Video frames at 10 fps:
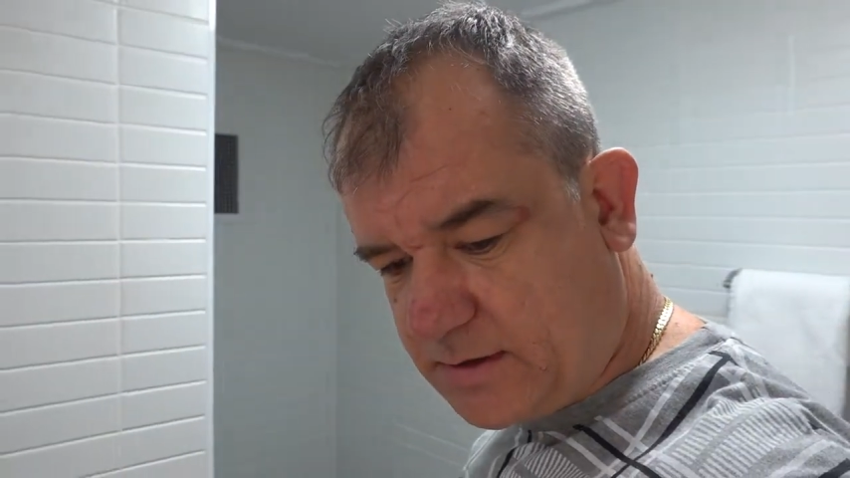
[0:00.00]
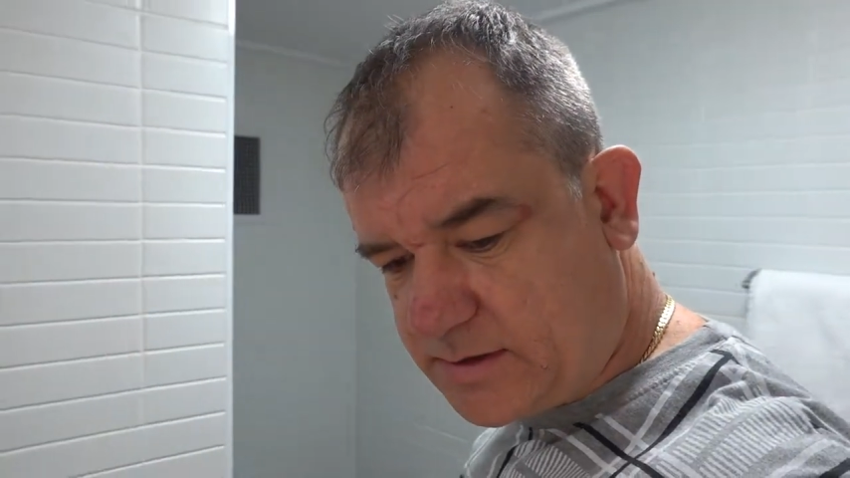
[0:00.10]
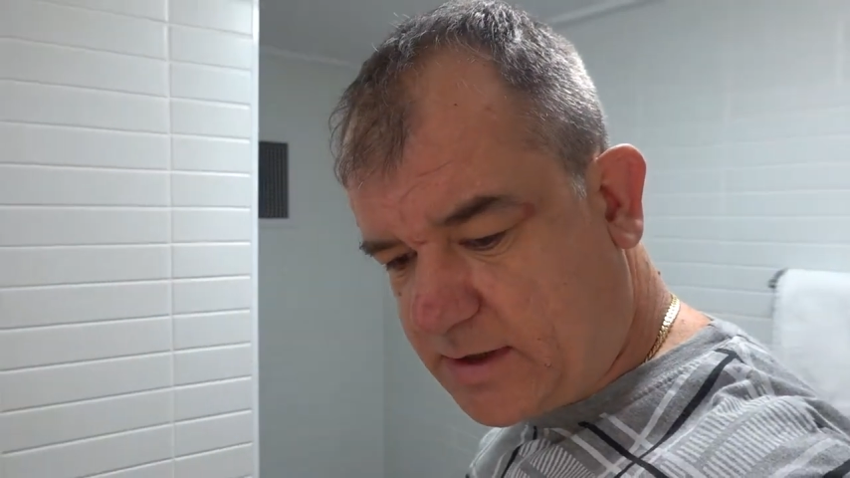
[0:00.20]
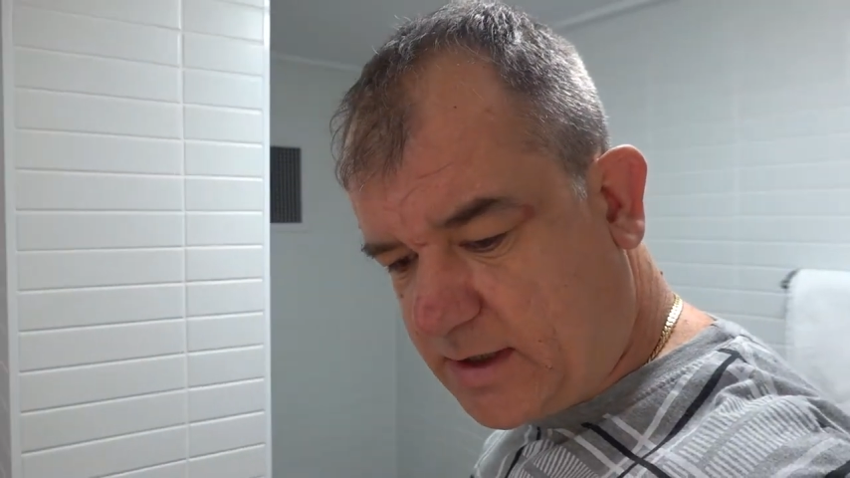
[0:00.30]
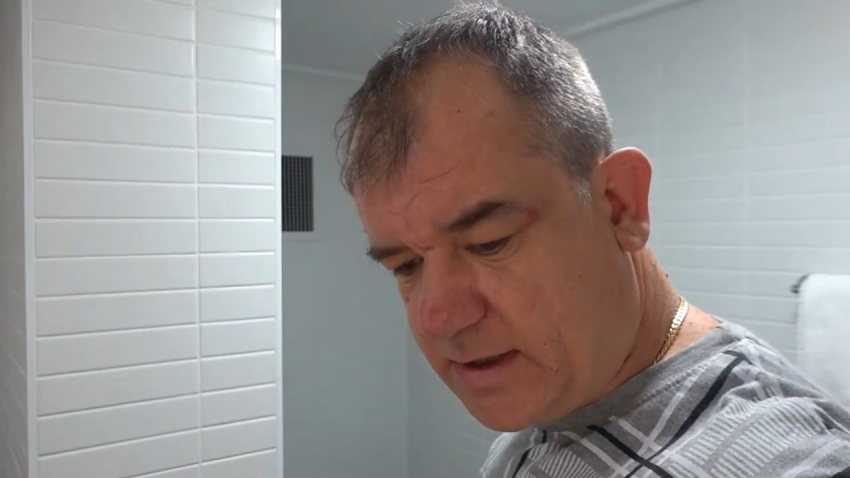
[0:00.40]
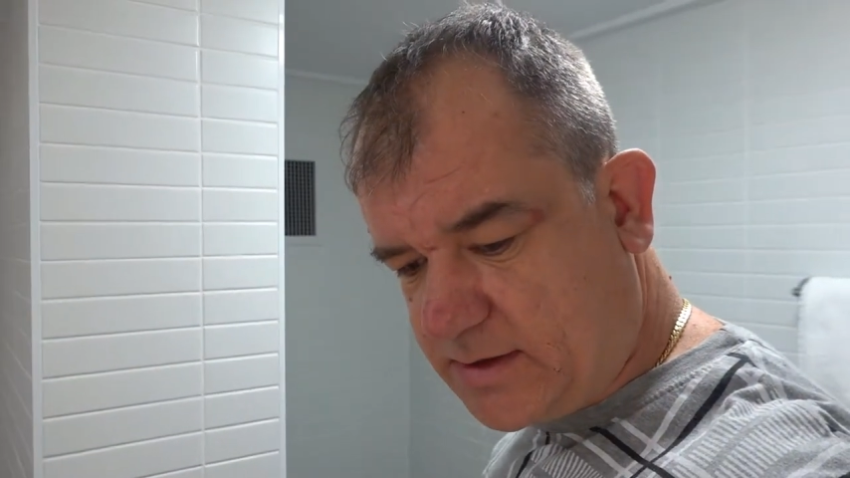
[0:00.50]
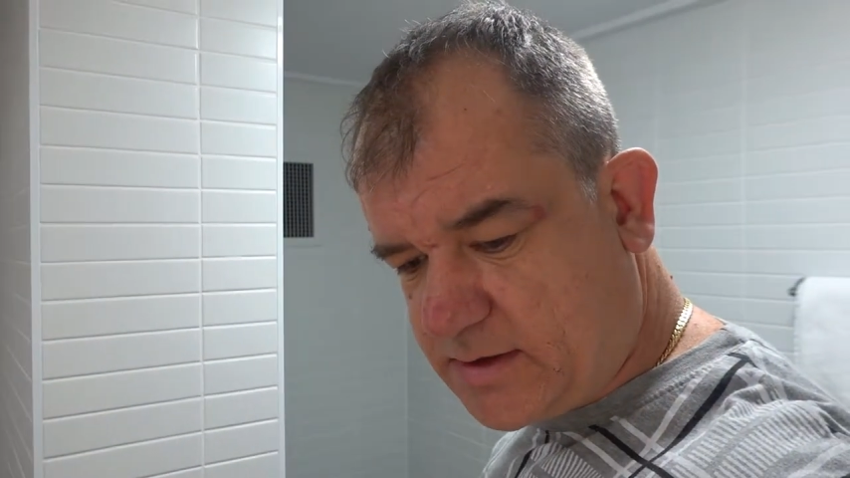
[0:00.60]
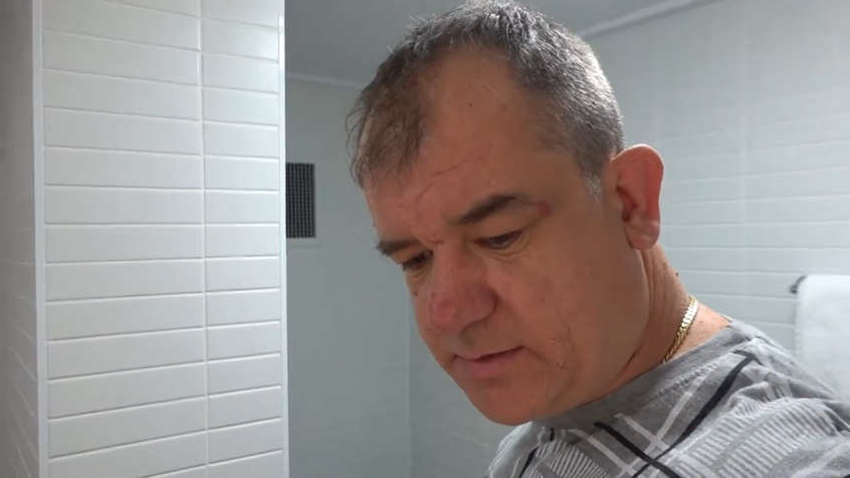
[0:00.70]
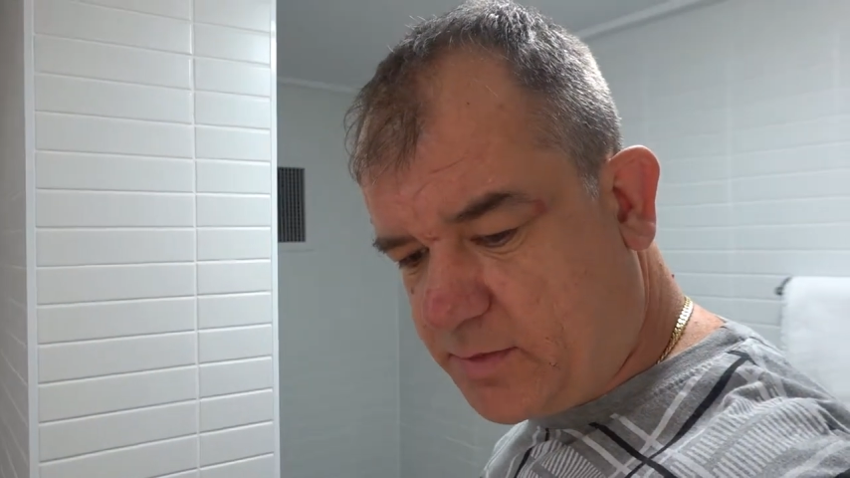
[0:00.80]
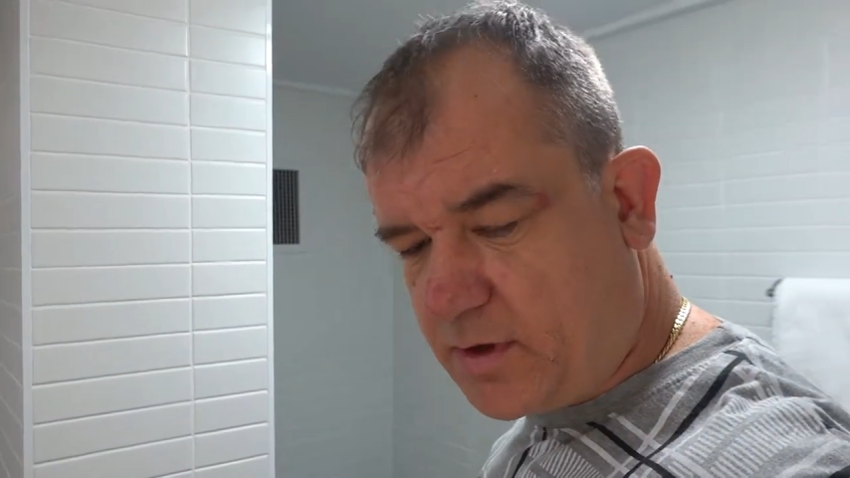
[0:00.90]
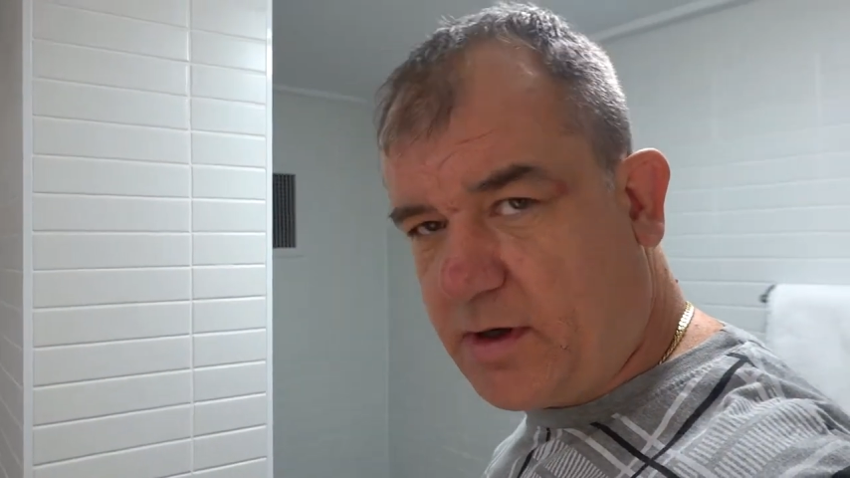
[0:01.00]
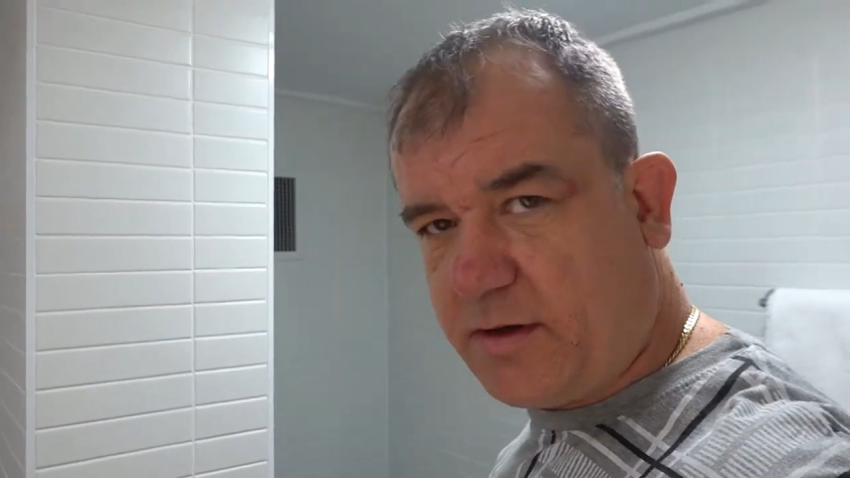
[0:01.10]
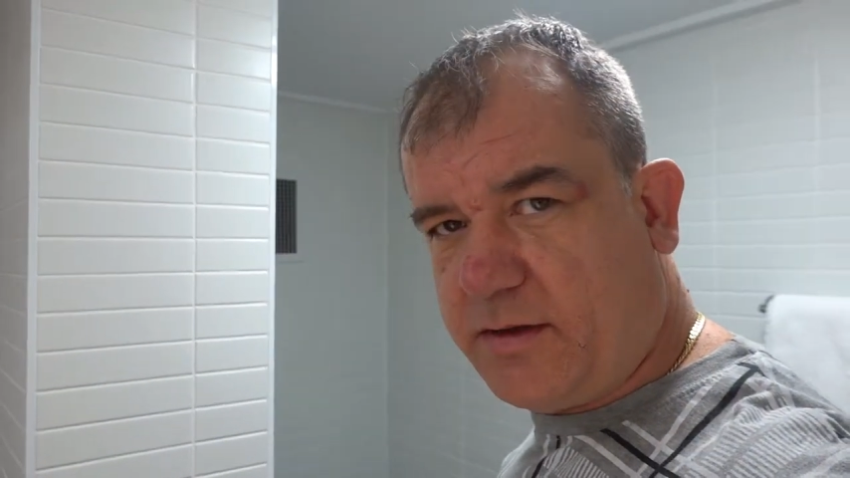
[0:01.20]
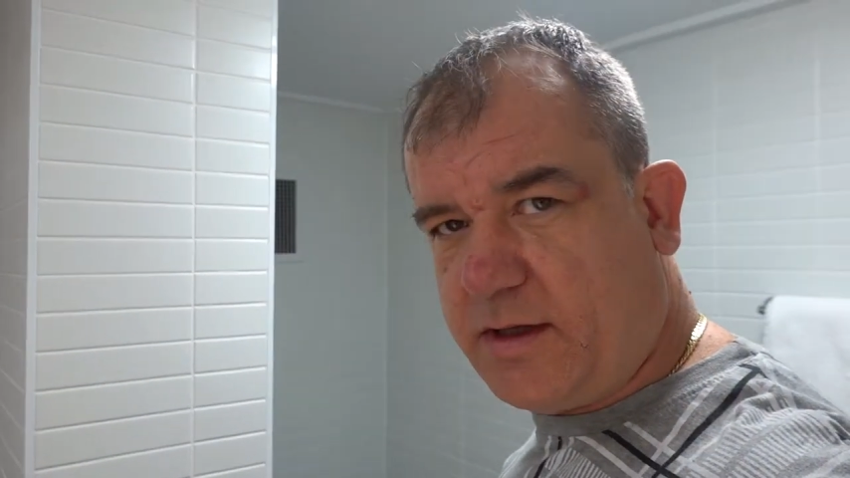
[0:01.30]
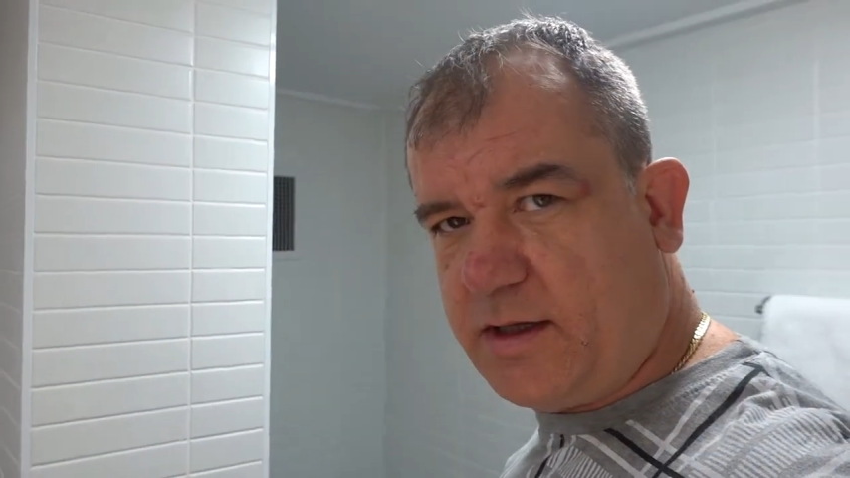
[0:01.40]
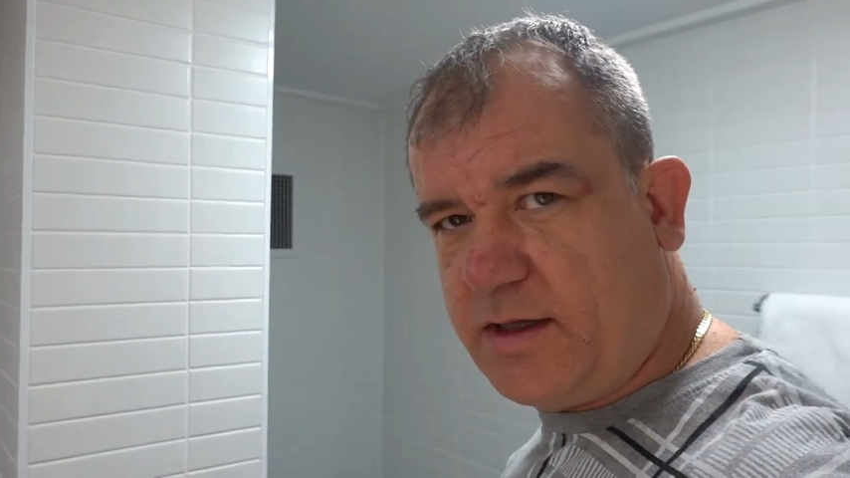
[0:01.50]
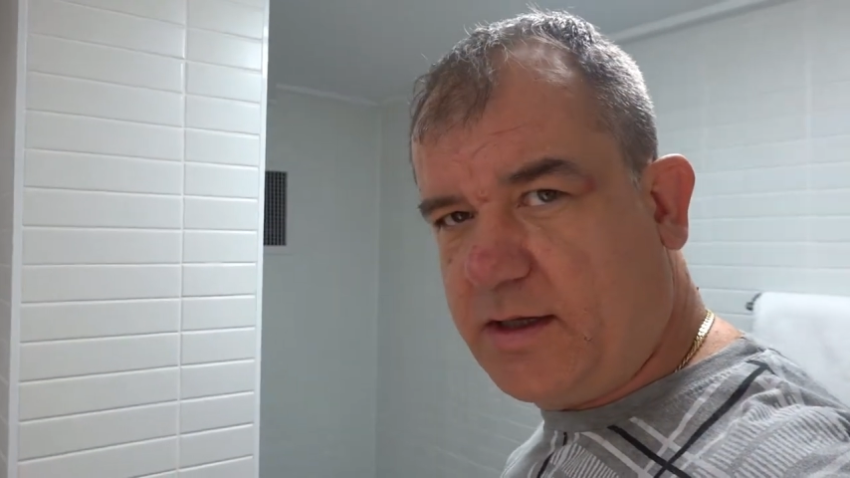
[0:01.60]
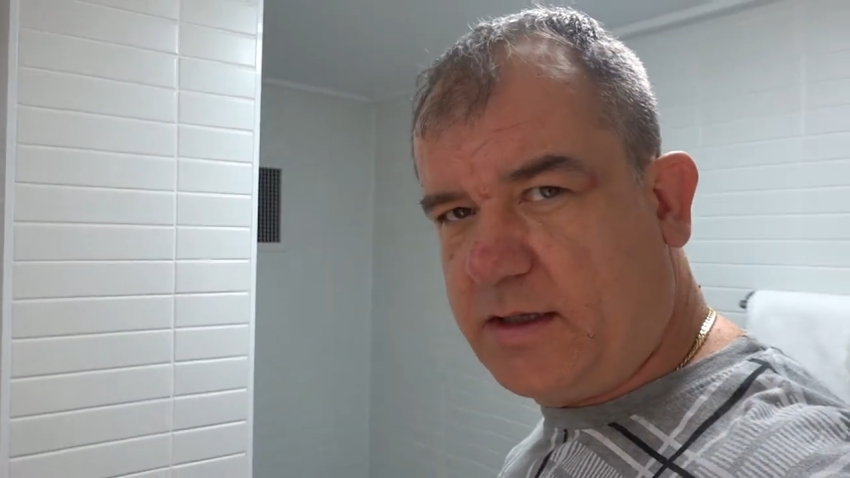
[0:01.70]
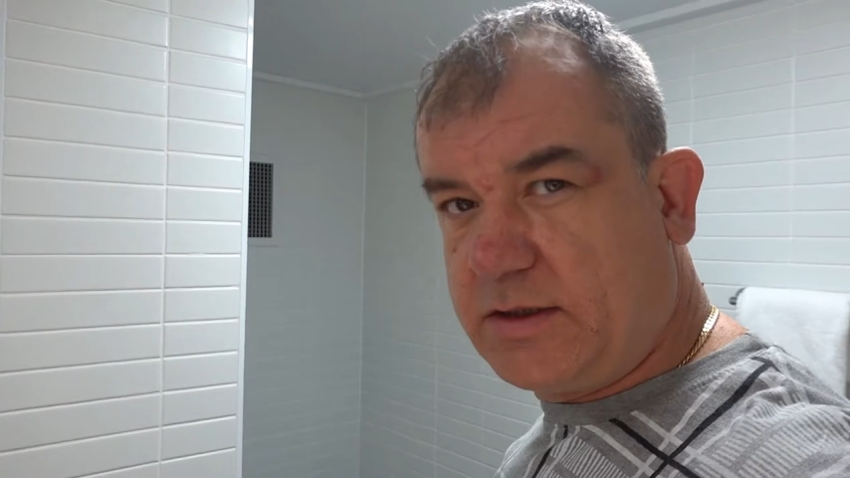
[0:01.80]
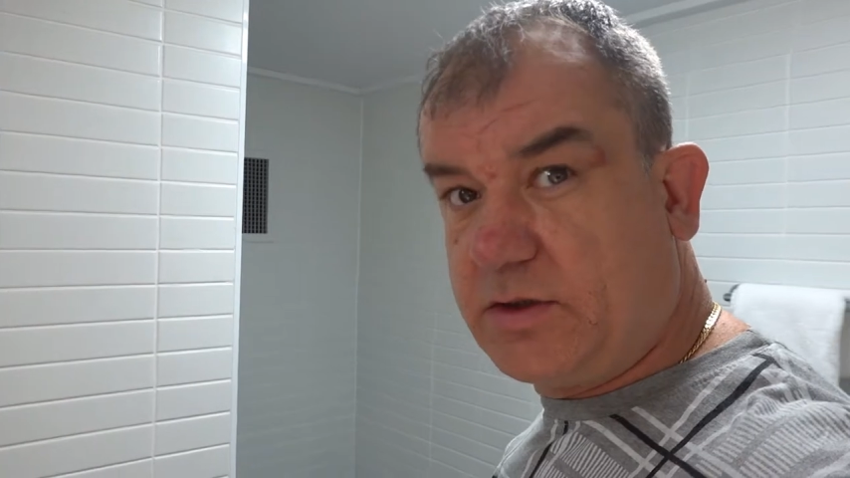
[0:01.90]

stays by the